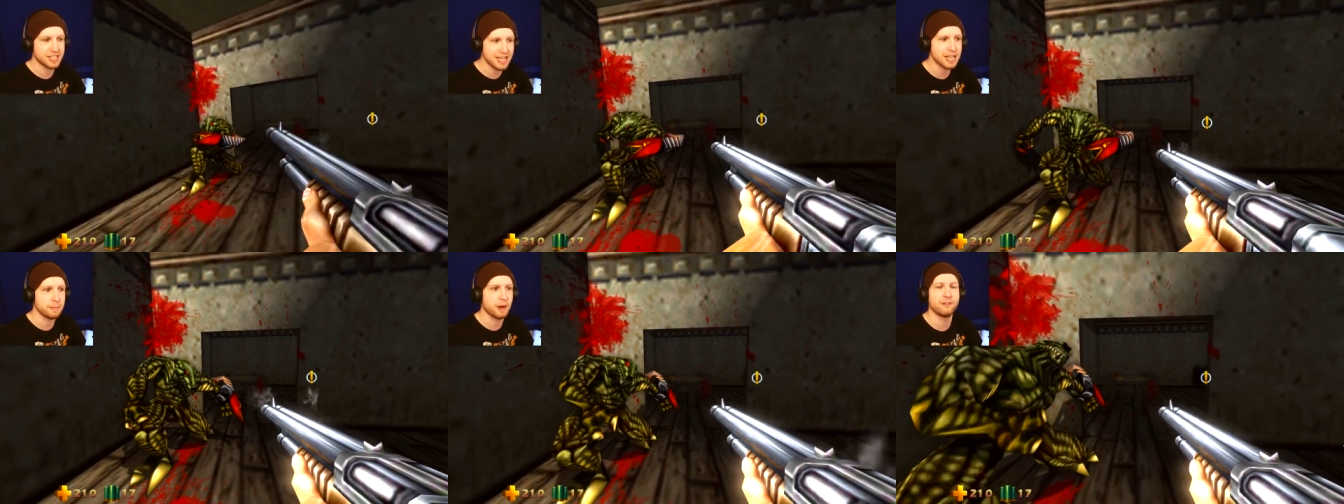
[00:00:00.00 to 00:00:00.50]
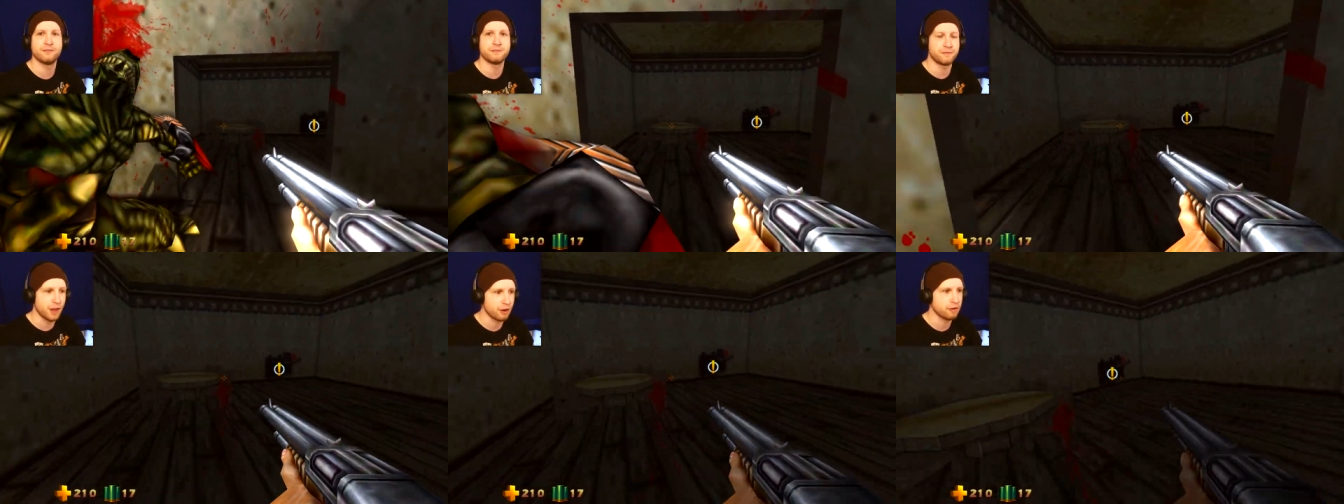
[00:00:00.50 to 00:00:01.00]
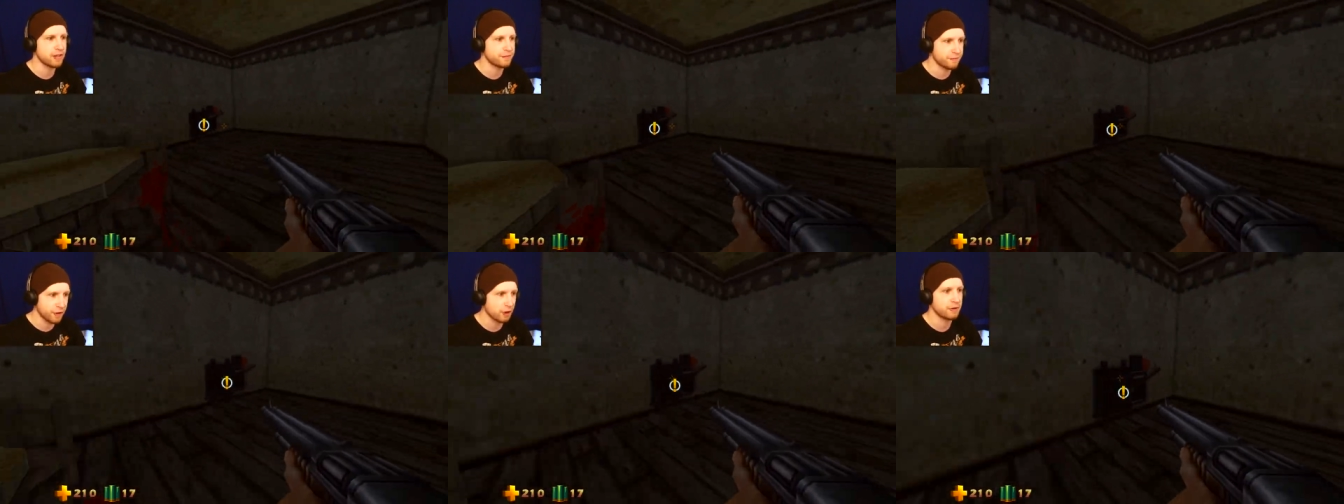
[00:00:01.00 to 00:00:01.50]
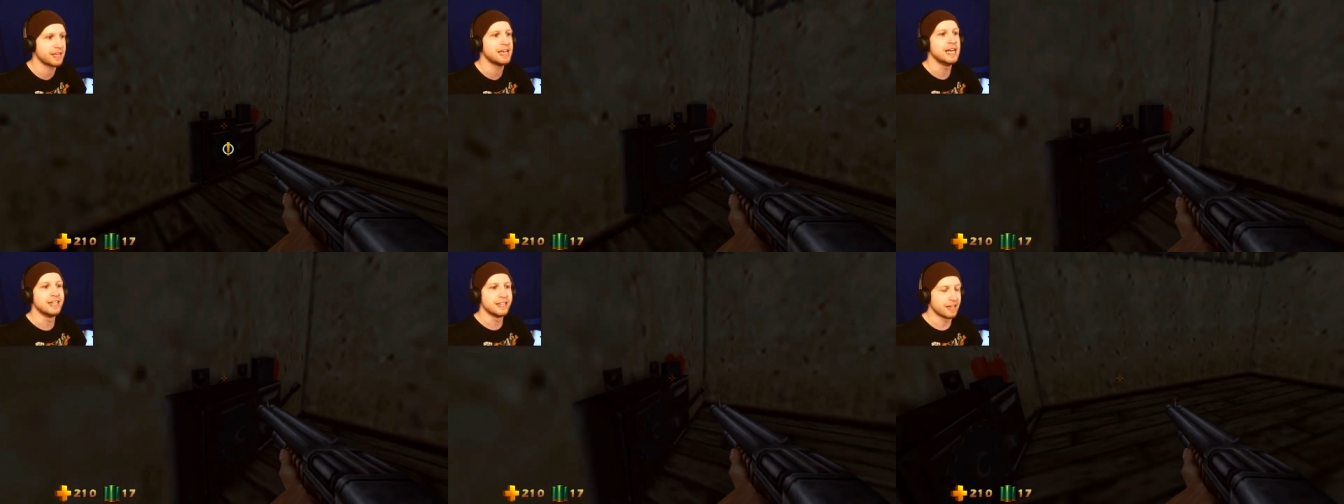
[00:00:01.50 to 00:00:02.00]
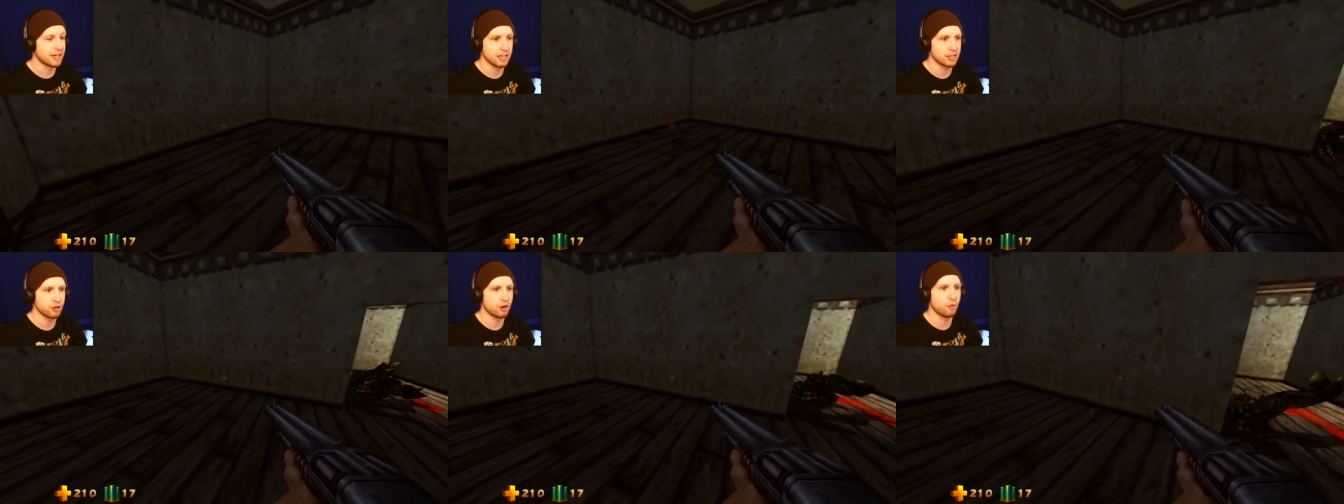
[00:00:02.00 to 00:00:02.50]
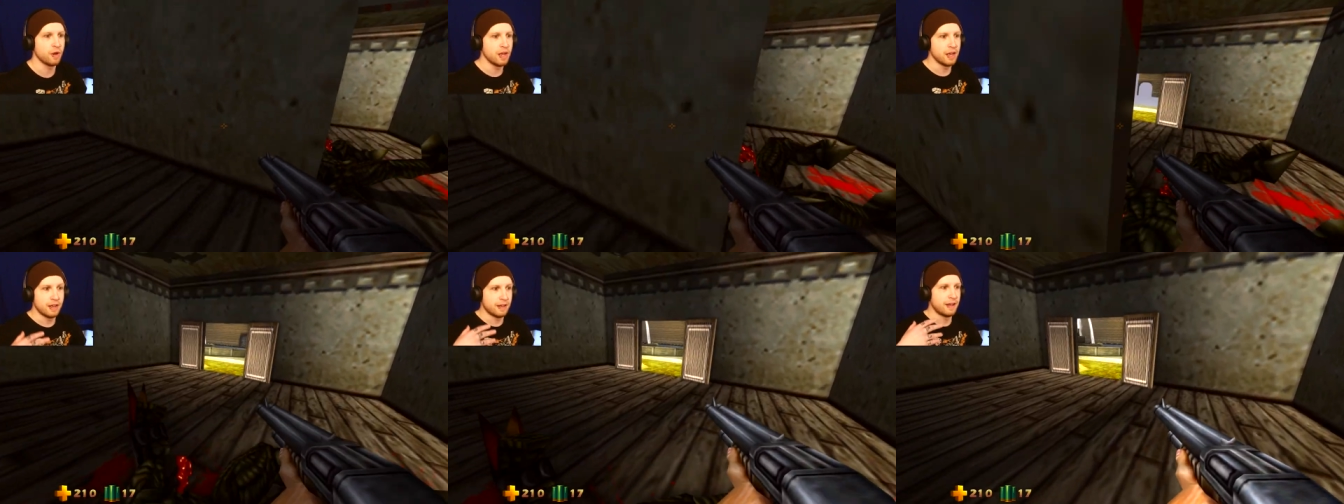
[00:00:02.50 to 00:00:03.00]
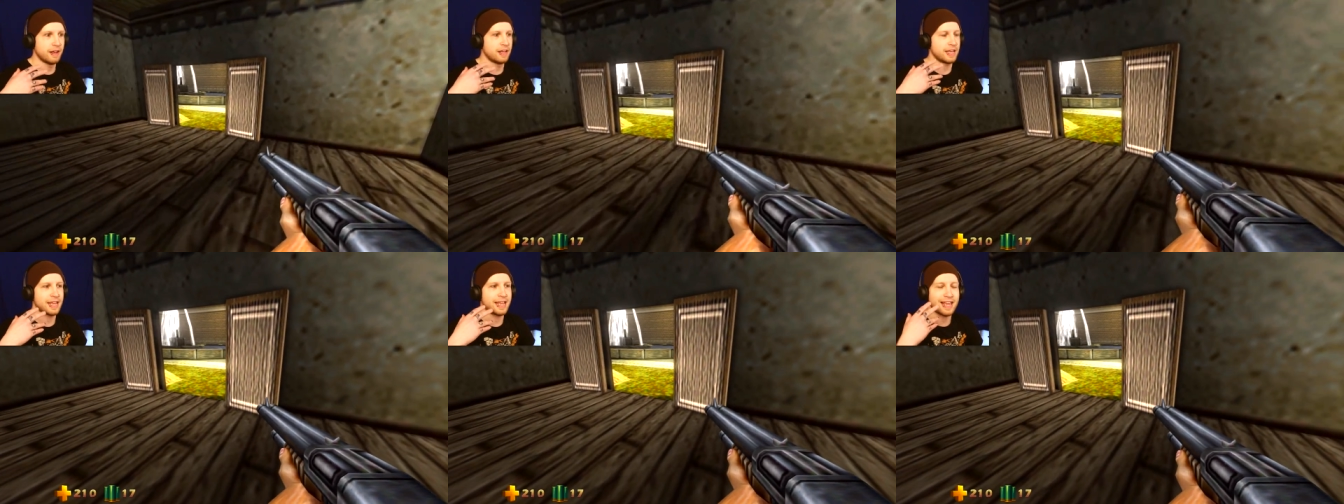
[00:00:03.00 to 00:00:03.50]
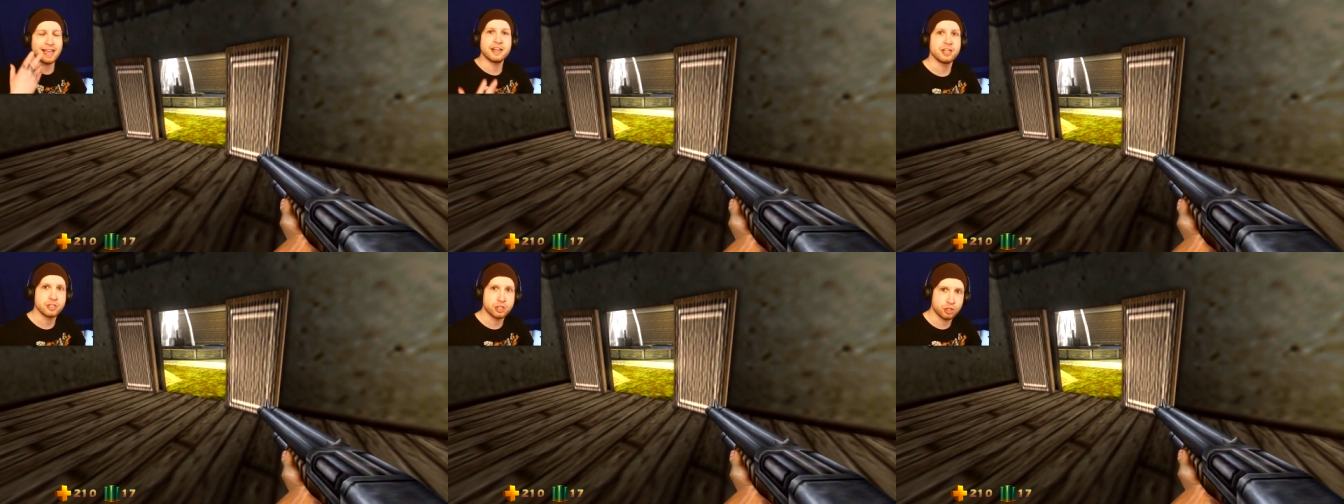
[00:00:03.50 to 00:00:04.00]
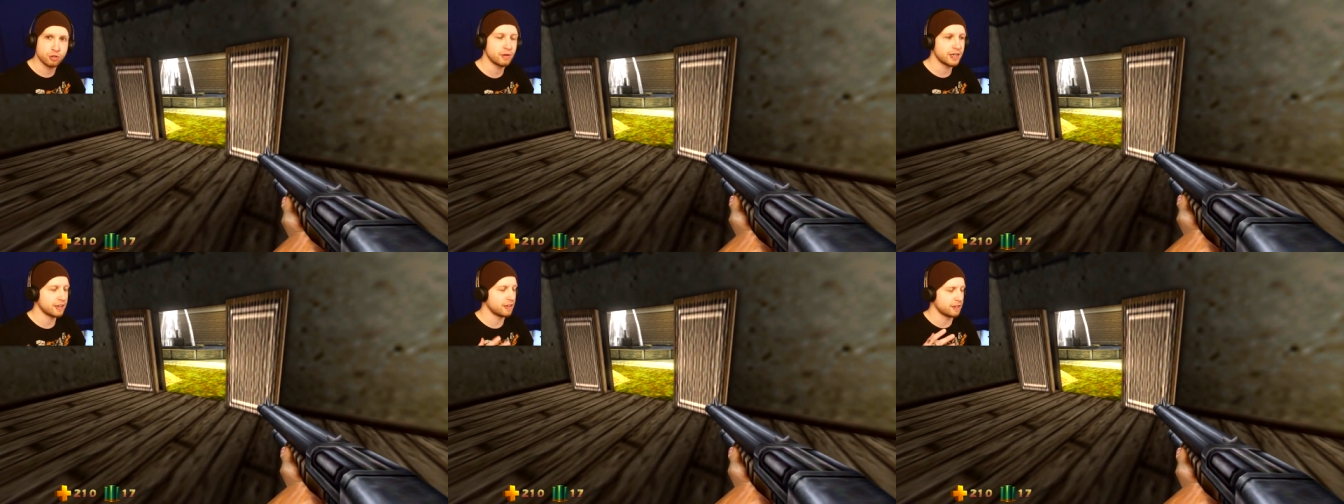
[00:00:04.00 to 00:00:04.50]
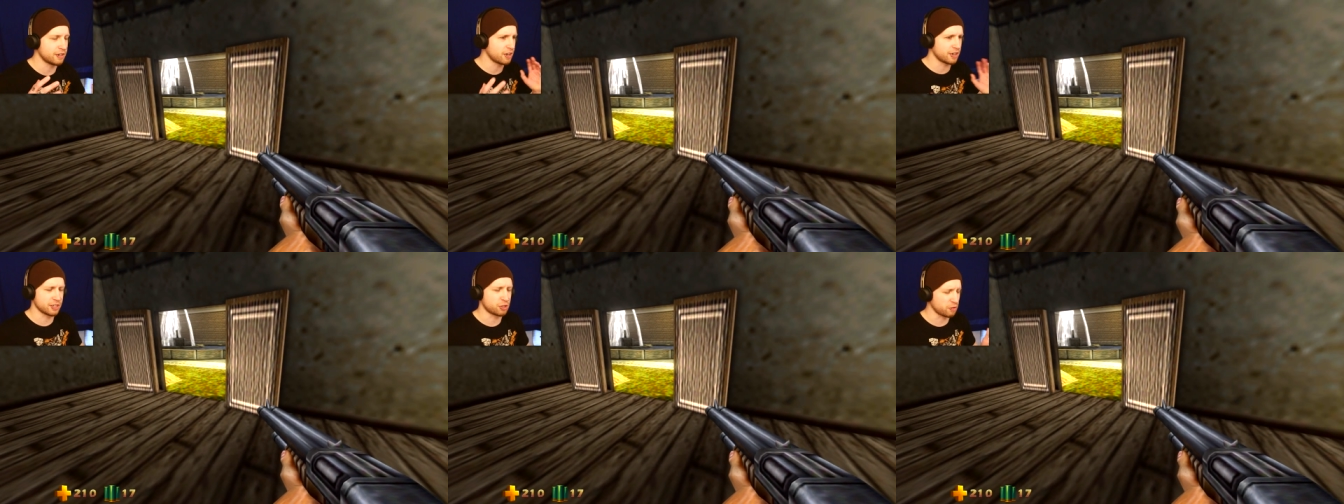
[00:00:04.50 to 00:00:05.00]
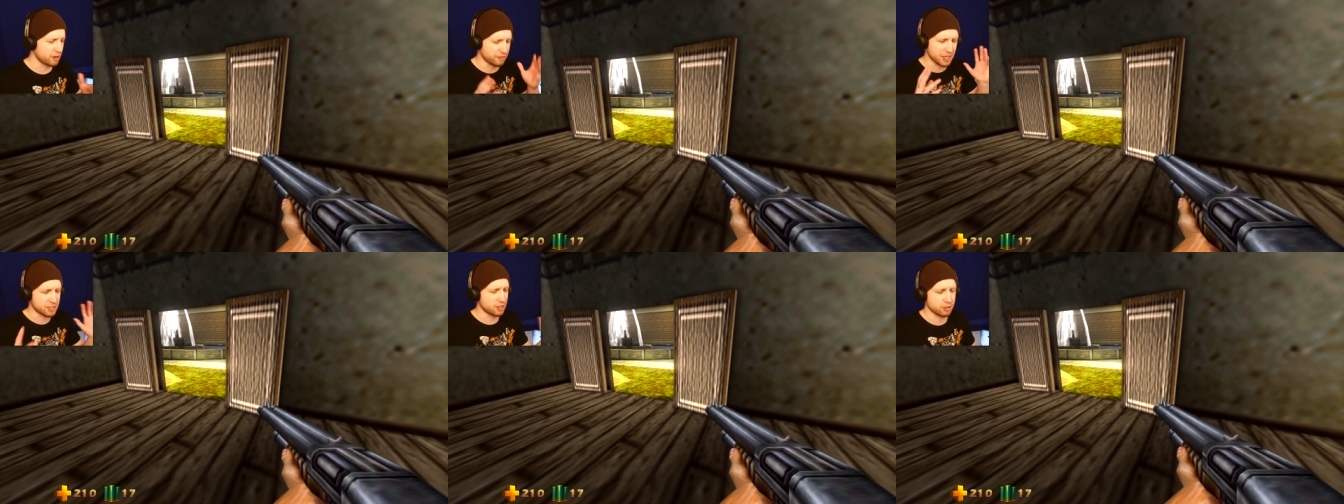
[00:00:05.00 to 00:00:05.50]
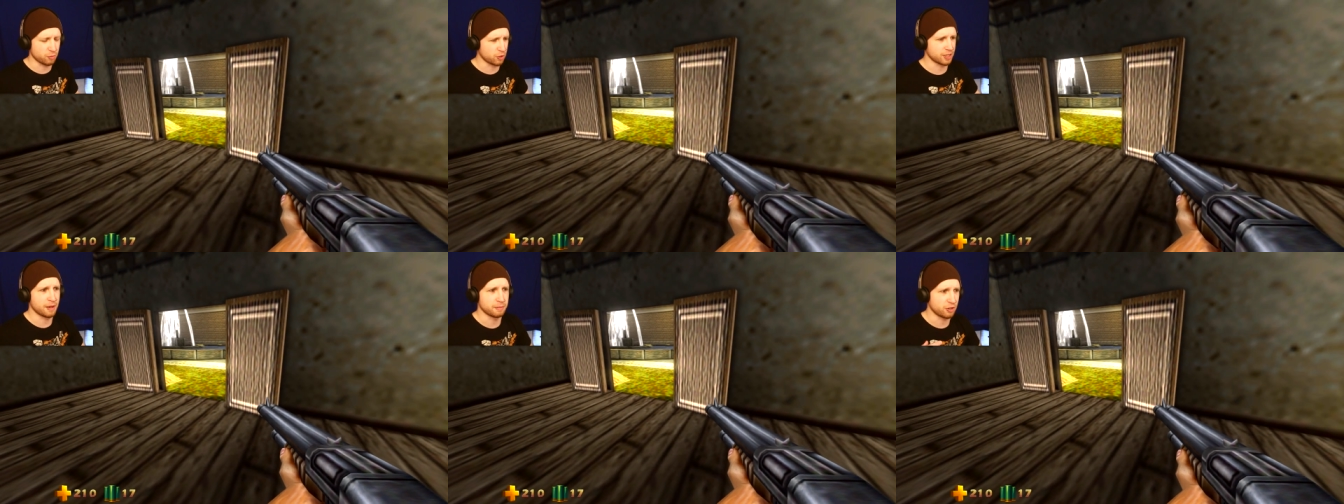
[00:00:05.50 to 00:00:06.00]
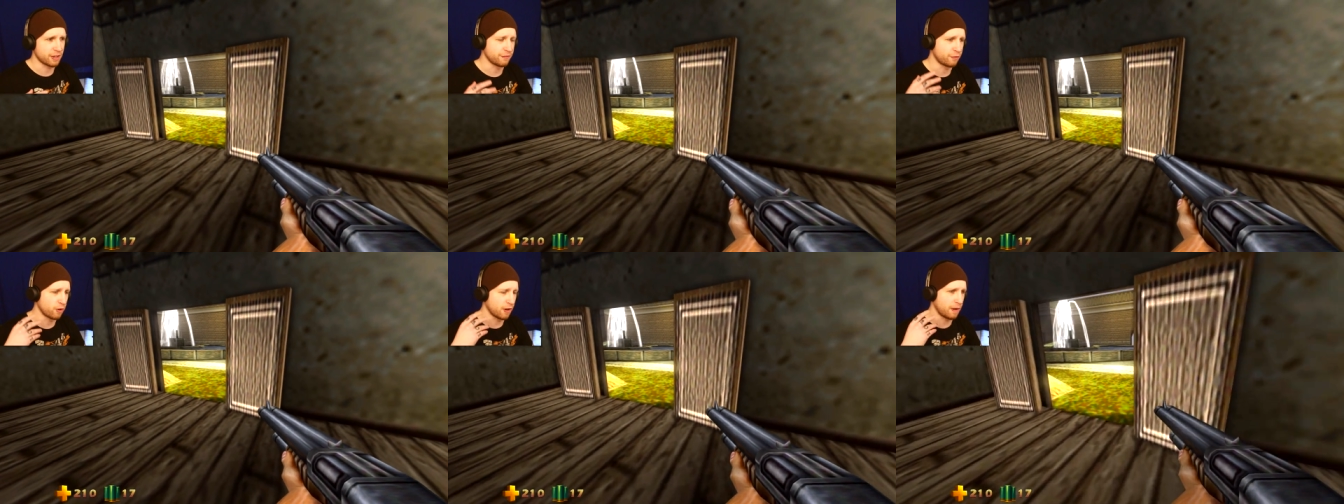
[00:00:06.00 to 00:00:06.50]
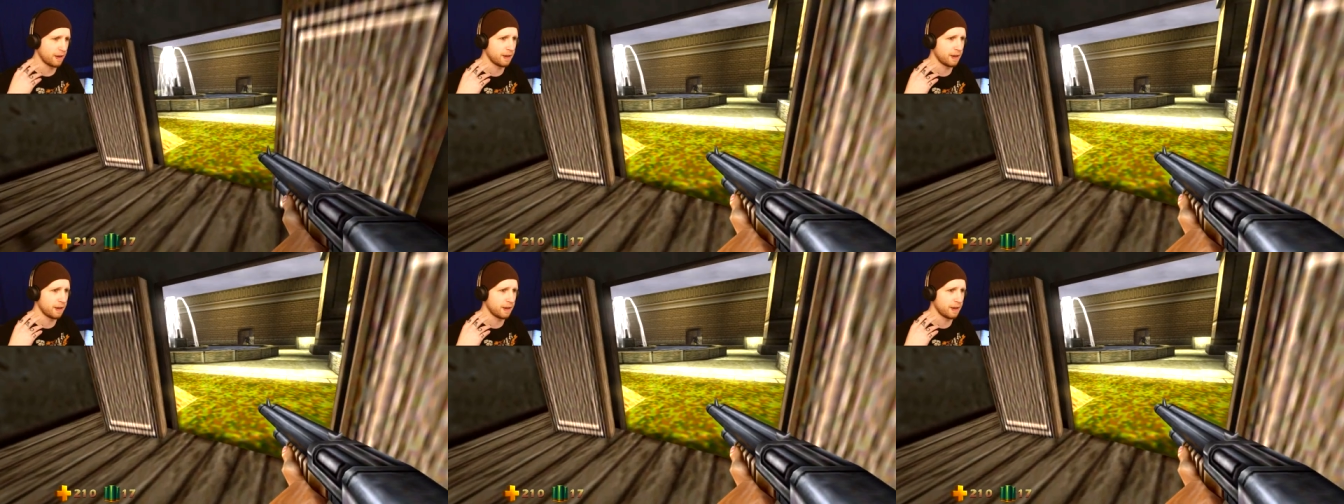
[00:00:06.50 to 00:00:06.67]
team of very, very... Uh, Uh, you know, intuitive, not intuitive, that's not the word that I'm looking for.